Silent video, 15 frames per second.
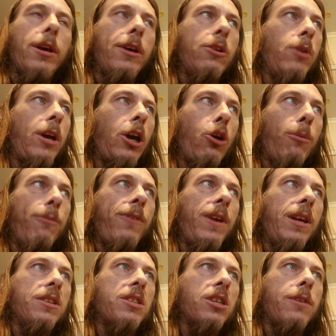it'll help
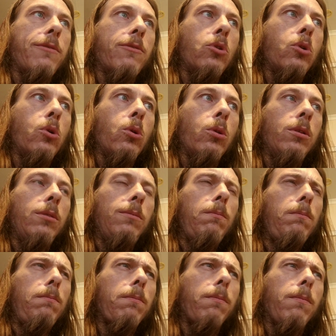things overall,
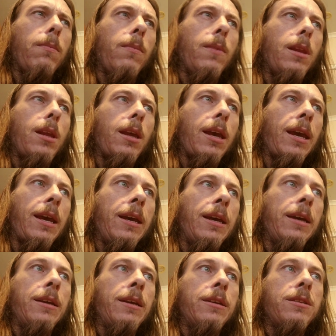
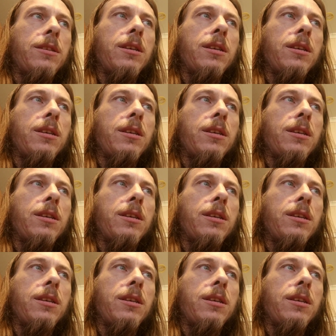and